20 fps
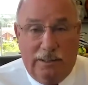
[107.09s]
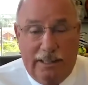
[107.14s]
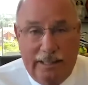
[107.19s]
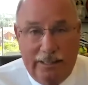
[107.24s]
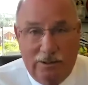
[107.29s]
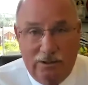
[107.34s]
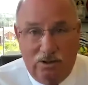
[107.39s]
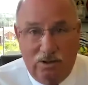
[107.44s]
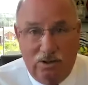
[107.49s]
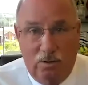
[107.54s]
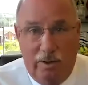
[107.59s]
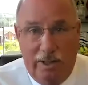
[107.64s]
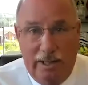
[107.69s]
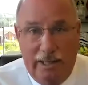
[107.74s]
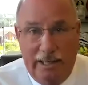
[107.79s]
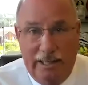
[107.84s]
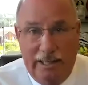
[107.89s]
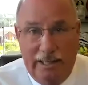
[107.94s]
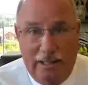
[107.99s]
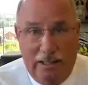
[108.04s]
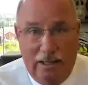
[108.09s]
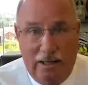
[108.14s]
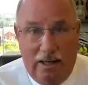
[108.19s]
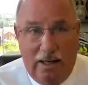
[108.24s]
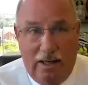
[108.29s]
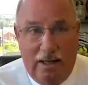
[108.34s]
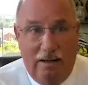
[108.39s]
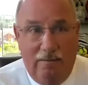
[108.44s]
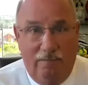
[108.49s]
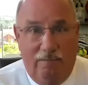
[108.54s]
And so in
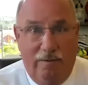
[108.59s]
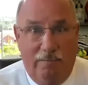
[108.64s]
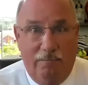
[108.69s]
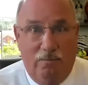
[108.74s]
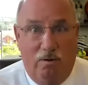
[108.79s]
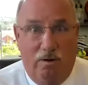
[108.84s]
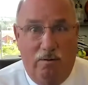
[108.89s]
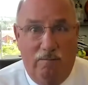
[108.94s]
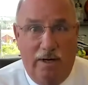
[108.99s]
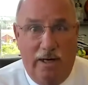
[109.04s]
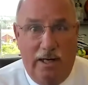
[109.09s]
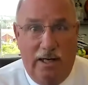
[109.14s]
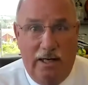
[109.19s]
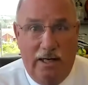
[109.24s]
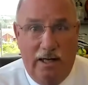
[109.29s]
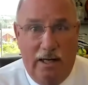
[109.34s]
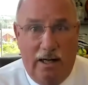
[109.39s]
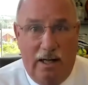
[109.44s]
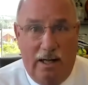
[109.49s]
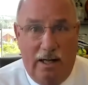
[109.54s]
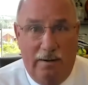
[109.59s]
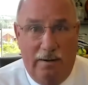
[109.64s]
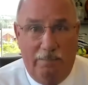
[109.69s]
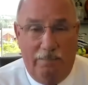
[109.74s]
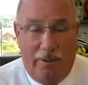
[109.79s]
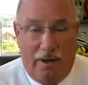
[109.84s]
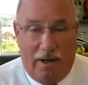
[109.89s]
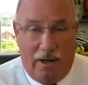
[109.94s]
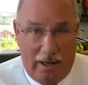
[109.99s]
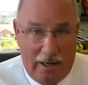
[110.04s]
February of
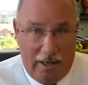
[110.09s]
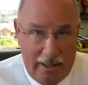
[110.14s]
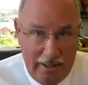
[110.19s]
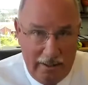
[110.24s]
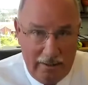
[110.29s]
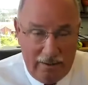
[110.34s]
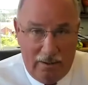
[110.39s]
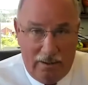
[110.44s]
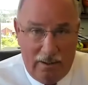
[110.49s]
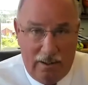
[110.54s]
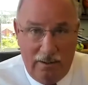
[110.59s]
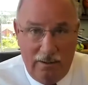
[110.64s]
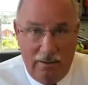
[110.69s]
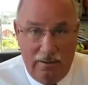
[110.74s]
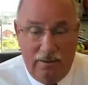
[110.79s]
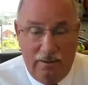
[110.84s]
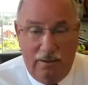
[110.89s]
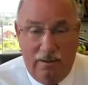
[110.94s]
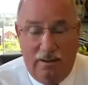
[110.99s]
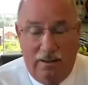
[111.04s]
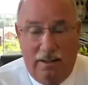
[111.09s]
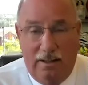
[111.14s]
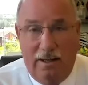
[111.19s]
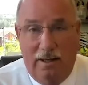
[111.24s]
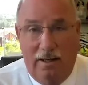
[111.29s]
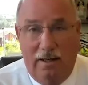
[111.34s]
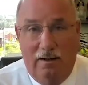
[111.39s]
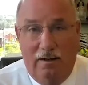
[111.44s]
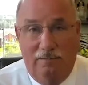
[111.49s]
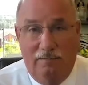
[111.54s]
89, I thought I
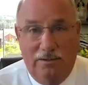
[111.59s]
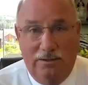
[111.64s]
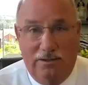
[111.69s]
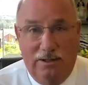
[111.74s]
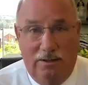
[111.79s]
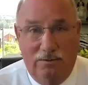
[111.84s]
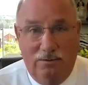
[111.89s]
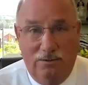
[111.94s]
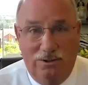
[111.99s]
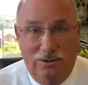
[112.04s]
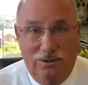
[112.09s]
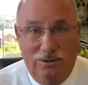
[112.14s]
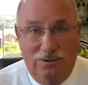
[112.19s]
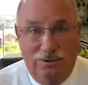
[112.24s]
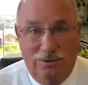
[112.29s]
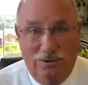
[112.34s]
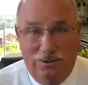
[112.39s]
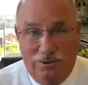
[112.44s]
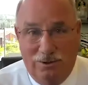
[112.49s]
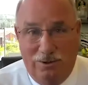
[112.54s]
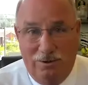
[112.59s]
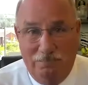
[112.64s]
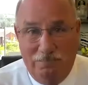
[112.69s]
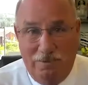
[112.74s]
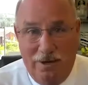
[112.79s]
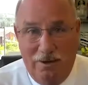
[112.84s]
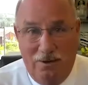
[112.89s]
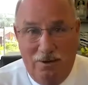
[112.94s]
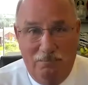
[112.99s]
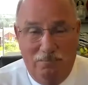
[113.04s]
had enough intelligence to start
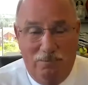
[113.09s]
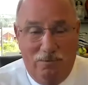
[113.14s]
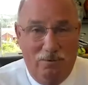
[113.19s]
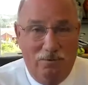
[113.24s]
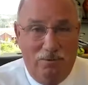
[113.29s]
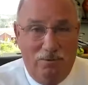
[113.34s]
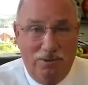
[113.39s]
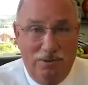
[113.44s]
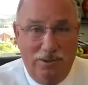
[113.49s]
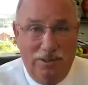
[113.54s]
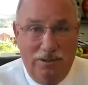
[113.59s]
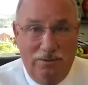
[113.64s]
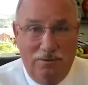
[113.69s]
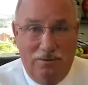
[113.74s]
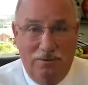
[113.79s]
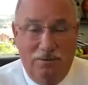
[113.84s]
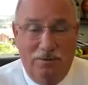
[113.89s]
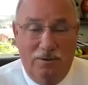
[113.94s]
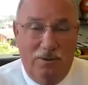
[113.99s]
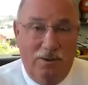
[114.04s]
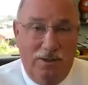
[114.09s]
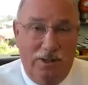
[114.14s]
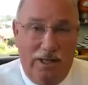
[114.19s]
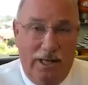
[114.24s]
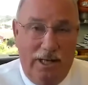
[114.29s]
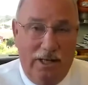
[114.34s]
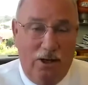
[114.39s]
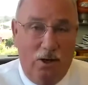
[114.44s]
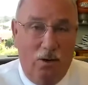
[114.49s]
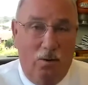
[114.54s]
my own broker-dealer
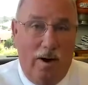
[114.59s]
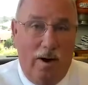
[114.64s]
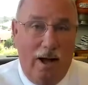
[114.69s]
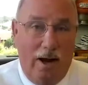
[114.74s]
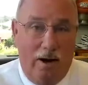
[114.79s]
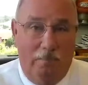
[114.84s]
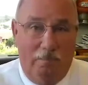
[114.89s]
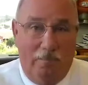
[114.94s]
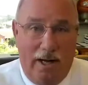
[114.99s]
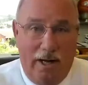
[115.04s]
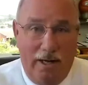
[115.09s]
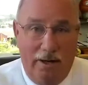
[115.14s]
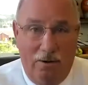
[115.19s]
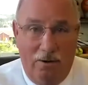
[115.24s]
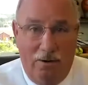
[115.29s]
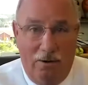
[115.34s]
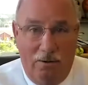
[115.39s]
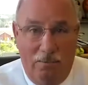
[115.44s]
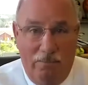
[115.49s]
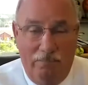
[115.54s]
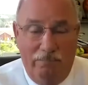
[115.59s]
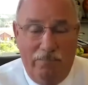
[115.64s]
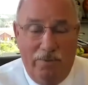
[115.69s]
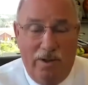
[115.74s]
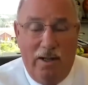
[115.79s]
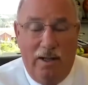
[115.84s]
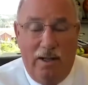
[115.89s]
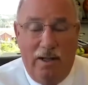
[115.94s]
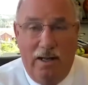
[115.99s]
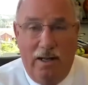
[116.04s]
and go out on my own,
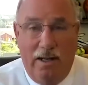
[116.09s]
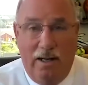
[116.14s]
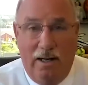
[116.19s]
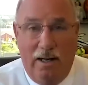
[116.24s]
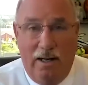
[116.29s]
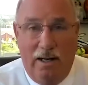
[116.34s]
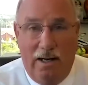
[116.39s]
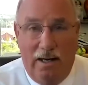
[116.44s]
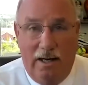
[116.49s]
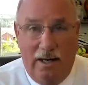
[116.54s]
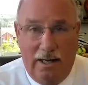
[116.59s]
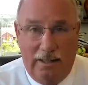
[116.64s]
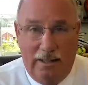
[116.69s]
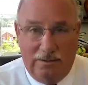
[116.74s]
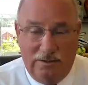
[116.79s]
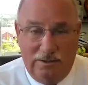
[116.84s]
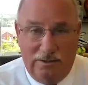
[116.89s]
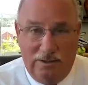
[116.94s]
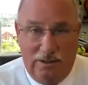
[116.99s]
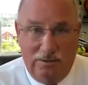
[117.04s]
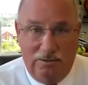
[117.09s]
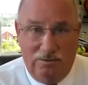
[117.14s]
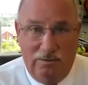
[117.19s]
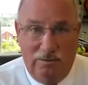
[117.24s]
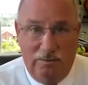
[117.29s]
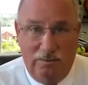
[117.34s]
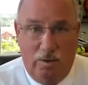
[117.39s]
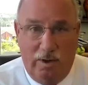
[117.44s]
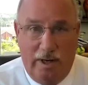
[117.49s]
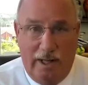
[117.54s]
and that's
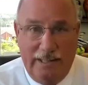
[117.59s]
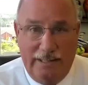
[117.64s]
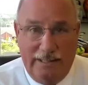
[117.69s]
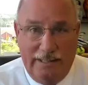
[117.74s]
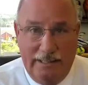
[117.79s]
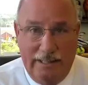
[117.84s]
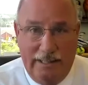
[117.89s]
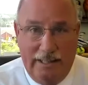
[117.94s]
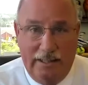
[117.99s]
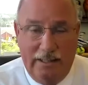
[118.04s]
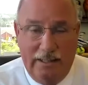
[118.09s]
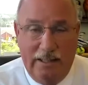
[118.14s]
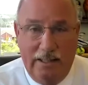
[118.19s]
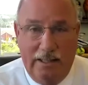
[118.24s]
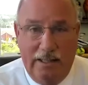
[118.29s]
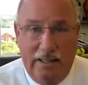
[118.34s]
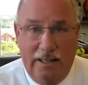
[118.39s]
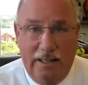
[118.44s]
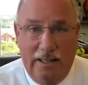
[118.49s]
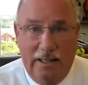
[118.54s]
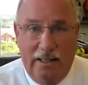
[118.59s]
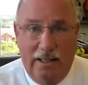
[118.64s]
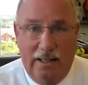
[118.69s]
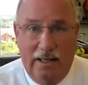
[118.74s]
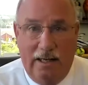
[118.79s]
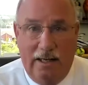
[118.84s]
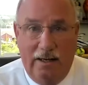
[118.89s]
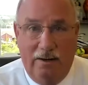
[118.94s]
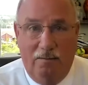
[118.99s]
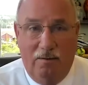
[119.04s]
essentially what I did. And
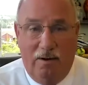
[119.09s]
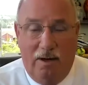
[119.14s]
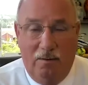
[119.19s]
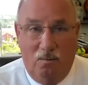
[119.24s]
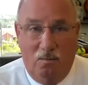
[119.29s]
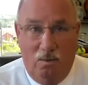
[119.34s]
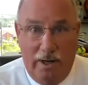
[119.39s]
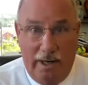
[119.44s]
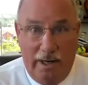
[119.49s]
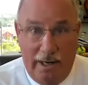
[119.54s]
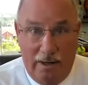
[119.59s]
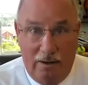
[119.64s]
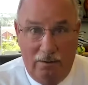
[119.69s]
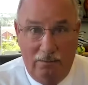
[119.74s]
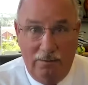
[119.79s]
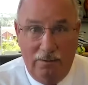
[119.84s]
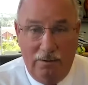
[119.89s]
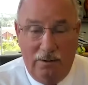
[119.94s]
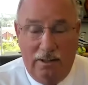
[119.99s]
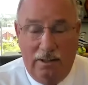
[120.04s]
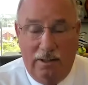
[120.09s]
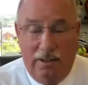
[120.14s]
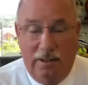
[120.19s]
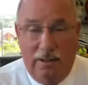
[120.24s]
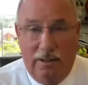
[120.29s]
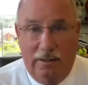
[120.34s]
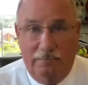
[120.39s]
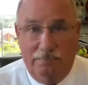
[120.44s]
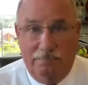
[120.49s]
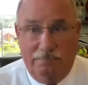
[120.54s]
I went out
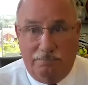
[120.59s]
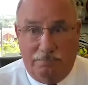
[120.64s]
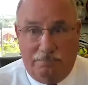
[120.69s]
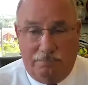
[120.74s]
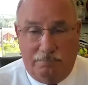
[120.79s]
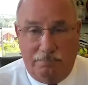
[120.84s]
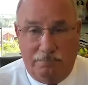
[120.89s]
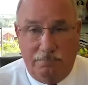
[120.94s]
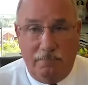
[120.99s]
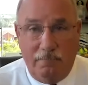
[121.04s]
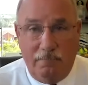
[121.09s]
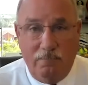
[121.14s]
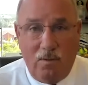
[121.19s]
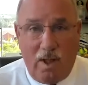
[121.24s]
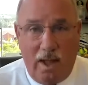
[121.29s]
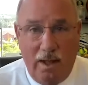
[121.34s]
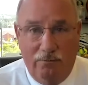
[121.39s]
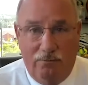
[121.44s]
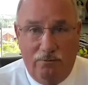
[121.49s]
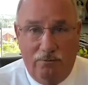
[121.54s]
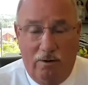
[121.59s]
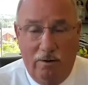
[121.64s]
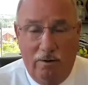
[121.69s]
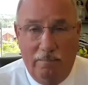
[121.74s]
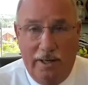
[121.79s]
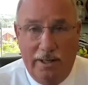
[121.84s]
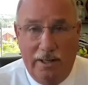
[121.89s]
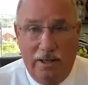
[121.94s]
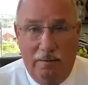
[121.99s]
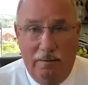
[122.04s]
and started
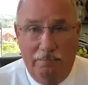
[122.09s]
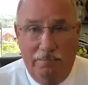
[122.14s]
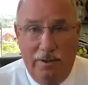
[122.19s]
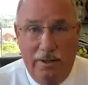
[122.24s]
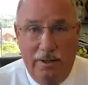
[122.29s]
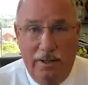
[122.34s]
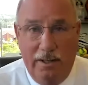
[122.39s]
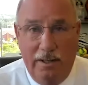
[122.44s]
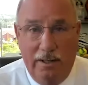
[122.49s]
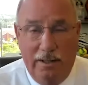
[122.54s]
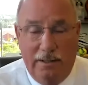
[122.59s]
my company